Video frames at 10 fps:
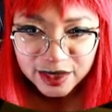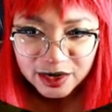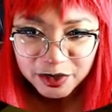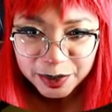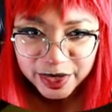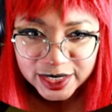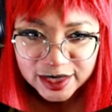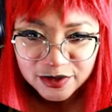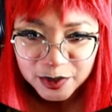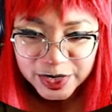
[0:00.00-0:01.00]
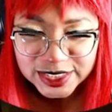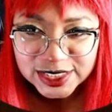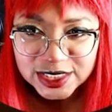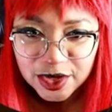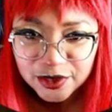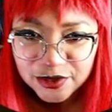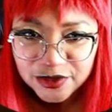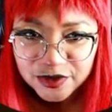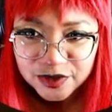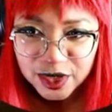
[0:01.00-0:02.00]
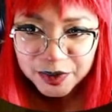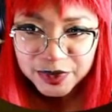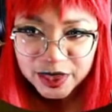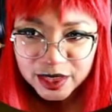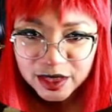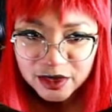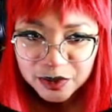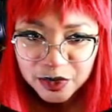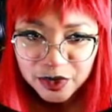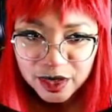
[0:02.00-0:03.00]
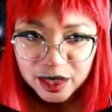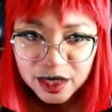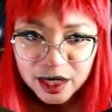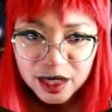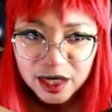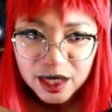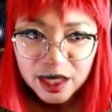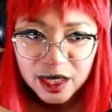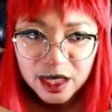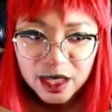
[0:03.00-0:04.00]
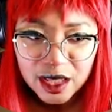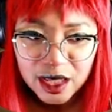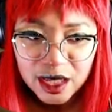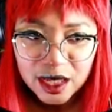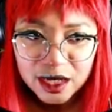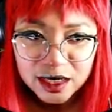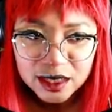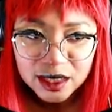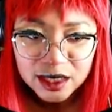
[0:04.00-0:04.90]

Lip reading: I never played this for myself up until this point. And